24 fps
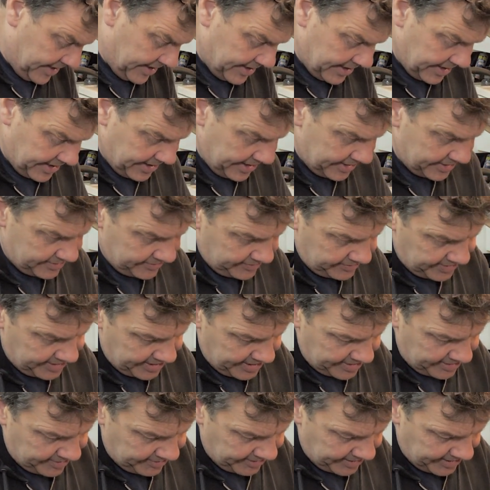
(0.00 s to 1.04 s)
And that's on
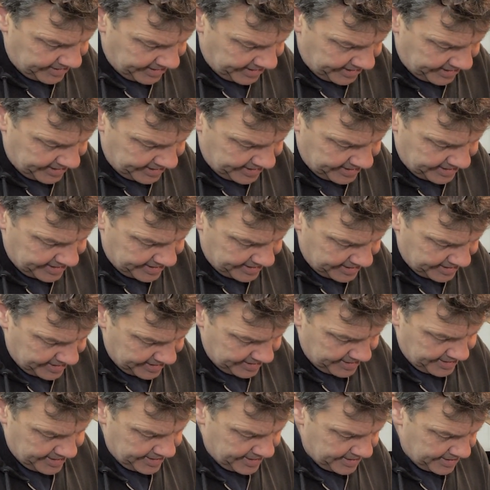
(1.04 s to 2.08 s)
there like that.
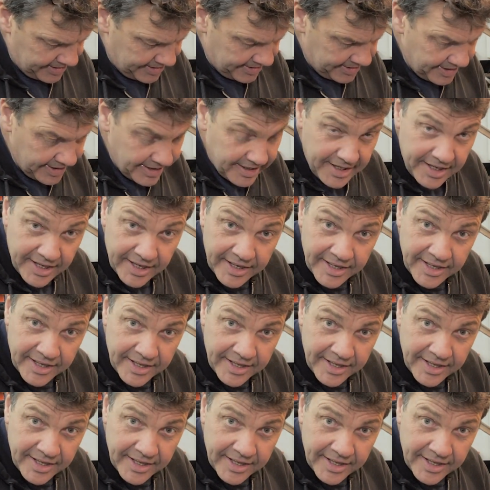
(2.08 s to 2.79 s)
Yeah?